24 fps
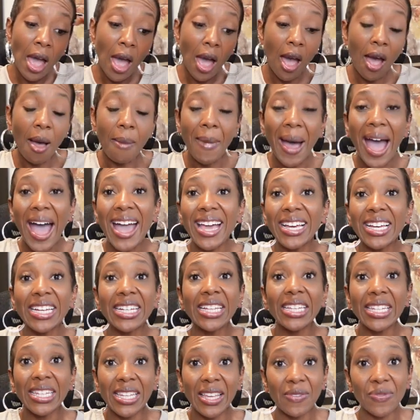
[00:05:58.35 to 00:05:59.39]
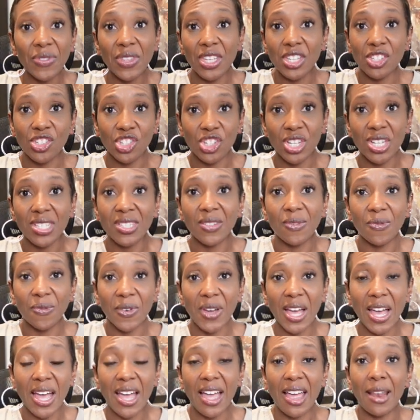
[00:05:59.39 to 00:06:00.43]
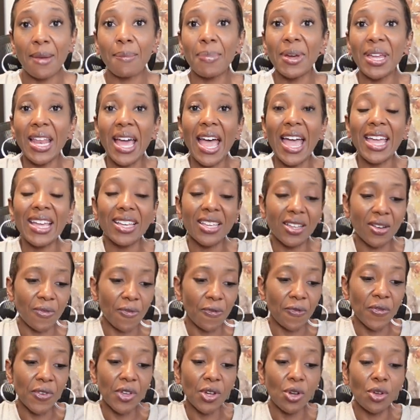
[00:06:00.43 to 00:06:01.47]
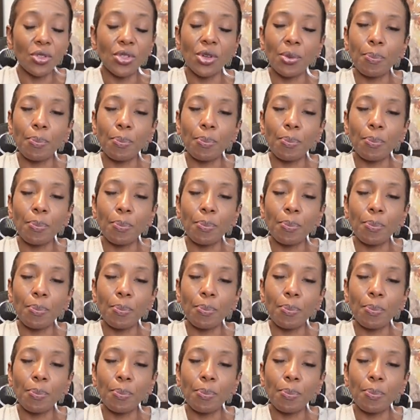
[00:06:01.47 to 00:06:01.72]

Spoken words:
I could lift it just fine, but I could feel the